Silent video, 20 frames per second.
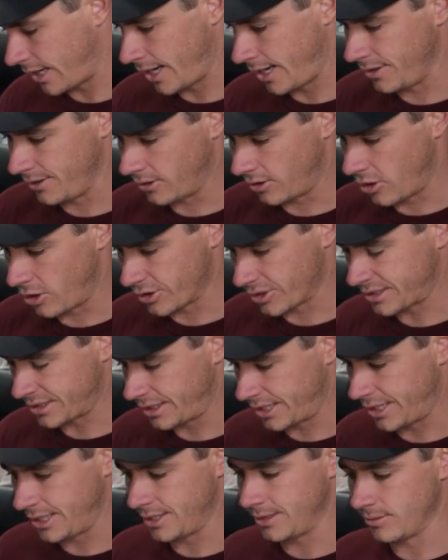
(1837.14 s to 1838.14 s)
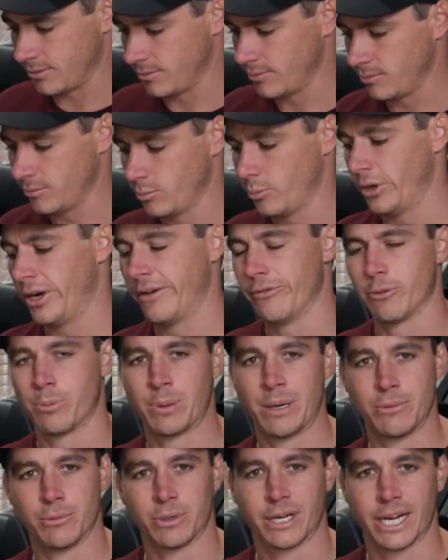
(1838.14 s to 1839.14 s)
and honestly, whenever
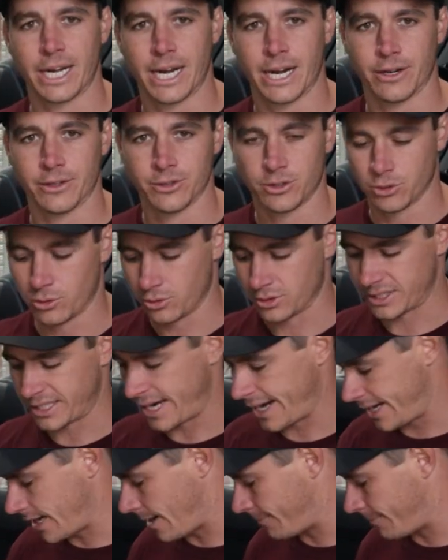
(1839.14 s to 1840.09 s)
people get out of the doors, they end